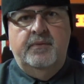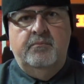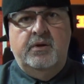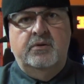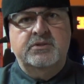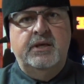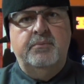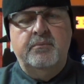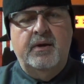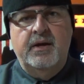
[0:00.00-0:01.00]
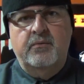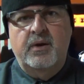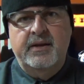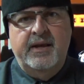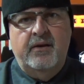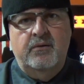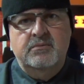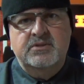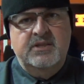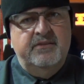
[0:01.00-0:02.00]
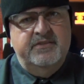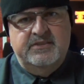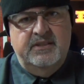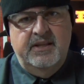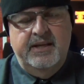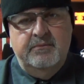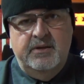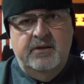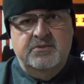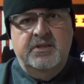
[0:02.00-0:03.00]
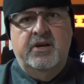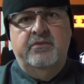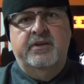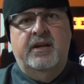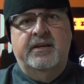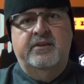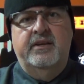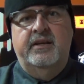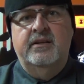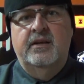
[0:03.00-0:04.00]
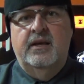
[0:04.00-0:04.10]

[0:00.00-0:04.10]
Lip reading: Because keep in mind, right now, stuff is delayed because of COVID-19.